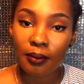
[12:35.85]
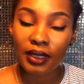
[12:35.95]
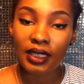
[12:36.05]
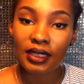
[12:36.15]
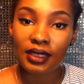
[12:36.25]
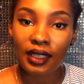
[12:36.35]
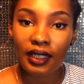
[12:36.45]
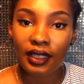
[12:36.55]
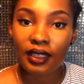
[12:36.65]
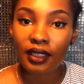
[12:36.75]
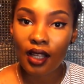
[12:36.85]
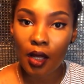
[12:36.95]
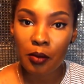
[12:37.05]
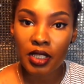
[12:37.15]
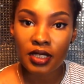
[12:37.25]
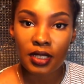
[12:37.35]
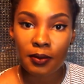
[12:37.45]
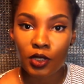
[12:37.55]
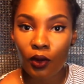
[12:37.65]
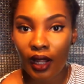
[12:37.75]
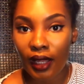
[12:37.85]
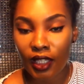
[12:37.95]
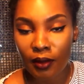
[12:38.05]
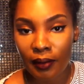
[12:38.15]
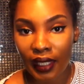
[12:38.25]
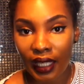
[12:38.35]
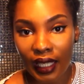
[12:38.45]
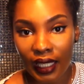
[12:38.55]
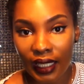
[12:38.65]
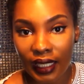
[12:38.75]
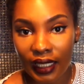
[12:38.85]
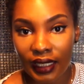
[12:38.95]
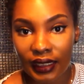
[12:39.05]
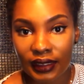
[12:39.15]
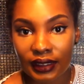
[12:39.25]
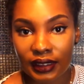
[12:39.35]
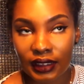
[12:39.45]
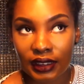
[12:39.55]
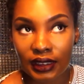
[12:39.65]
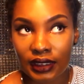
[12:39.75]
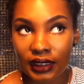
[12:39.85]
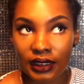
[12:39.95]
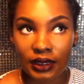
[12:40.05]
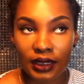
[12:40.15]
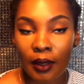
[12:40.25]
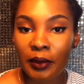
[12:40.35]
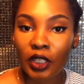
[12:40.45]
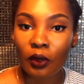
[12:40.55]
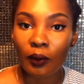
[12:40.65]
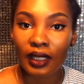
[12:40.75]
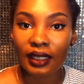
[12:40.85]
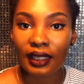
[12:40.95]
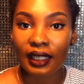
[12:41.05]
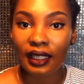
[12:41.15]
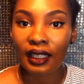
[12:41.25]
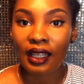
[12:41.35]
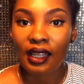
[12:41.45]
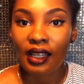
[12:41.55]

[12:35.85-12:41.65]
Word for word: Please like, comment, subscribe, and let me know anything